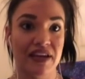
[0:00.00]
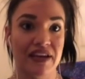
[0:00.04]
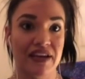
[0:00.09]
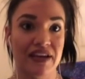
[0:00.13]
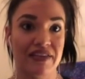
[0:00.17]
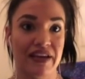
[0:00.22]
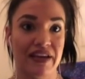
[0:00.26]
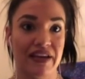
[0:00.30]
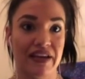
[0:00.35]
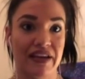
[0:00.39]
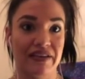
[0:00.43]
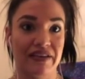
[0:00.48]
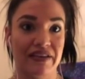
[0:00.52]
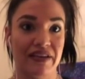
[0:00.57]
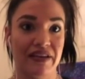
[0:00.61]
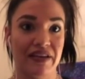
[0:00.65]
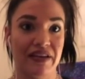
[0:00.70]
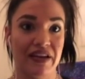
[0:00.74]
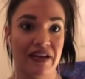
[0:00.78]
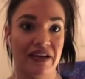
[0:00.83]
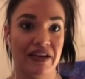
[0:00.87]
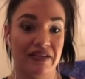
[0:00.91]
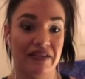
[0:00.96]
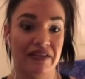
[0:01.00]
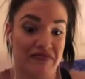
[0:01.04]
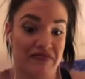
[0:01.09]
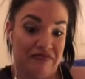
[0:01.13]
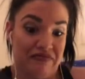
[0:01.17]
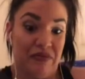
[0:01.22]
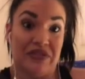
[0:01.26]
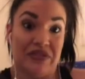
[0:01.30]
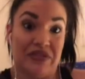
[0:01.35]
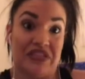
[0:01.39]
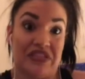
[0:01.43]
Right. And then
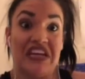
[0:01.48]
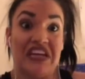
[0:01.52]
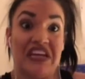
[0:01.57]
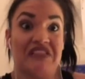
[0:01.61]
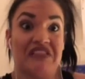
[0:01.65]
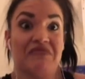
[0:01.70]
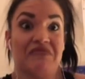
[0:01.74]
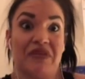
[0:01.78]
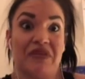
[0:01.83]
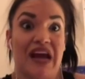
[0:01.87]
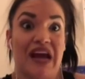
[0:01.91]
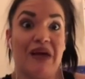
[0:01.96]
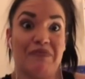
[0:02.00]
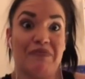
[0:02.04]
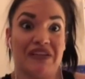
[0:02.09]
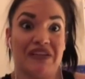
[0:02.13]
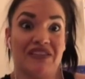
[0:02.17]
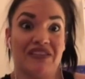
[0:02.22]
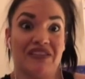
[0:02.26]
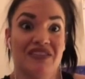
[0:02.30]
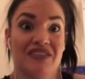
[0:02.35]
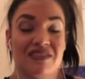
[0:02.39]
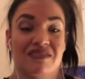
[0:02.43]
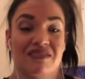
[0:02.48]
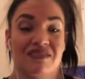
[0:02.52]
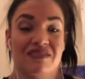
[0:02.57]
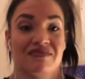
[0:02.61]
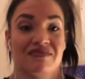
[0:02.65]
we'll see what happens.